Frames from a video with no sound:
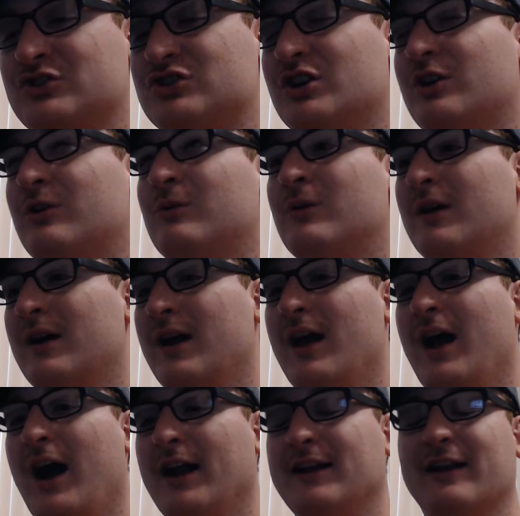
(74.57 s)
show.
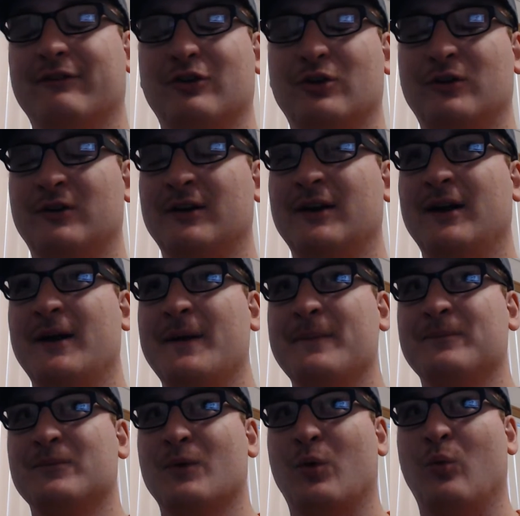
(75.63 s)
I never
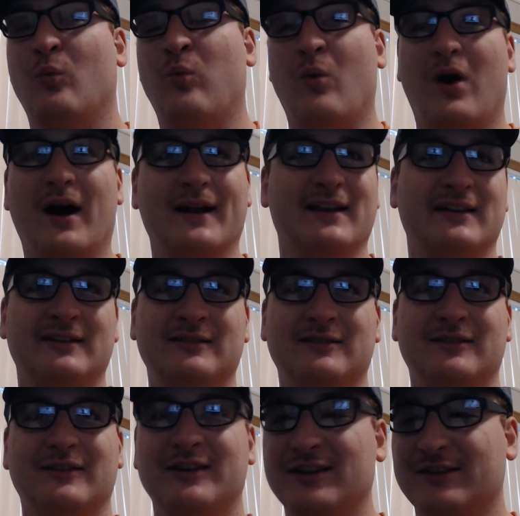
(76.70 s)
wanted
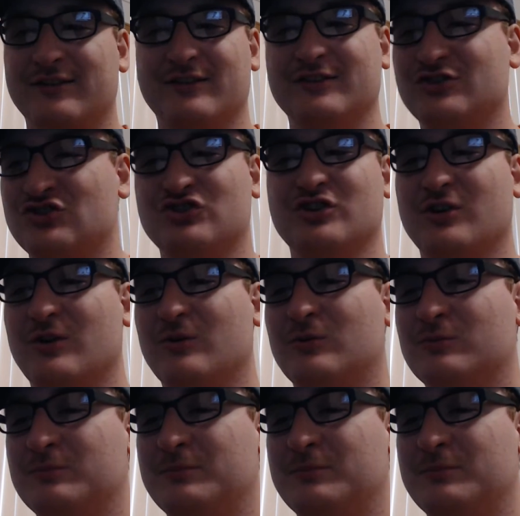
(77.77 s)
this show